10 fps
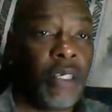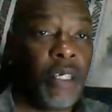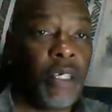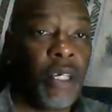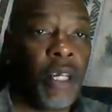
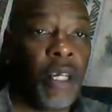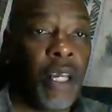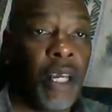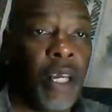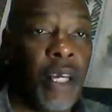And
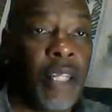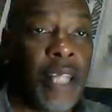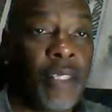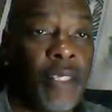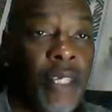that's
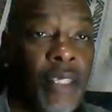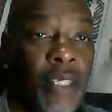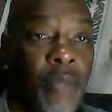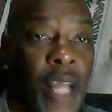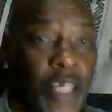something I
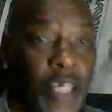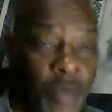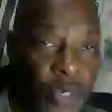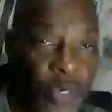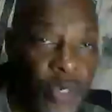experienced
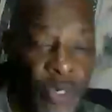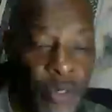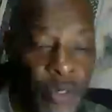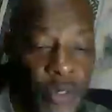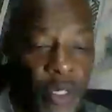also,
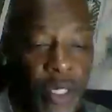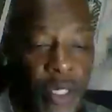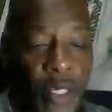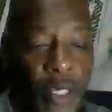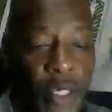as far
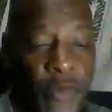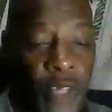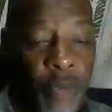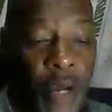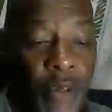as
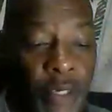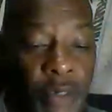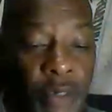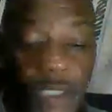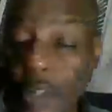sharing
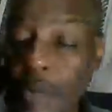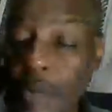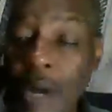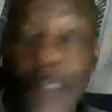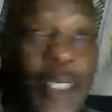power is
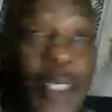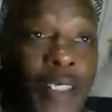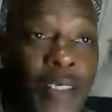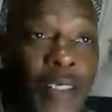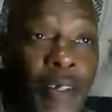concerned.
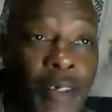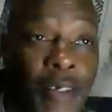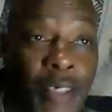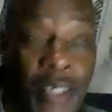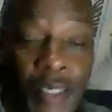
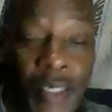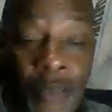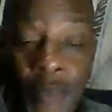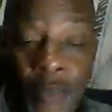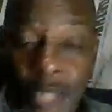
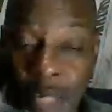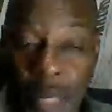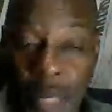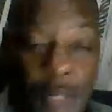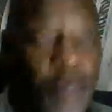Anyway, if you
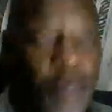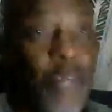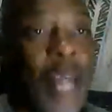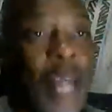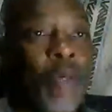like what we're
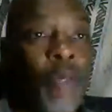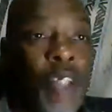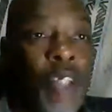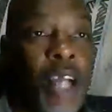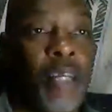talking
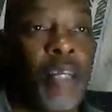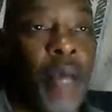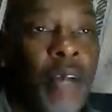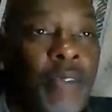about,